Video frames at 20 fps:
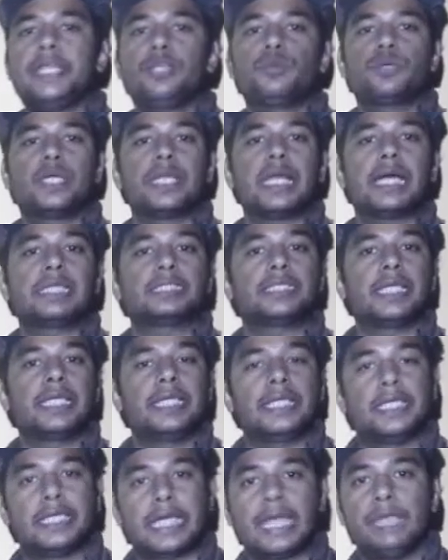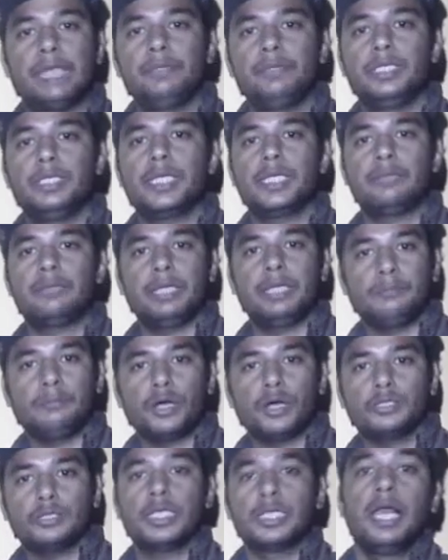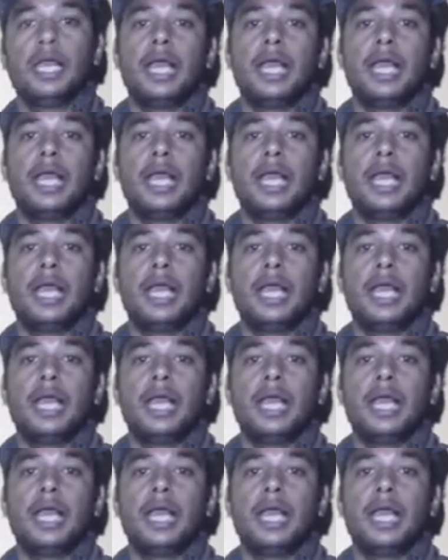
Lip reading: you can ask any time in the comment box.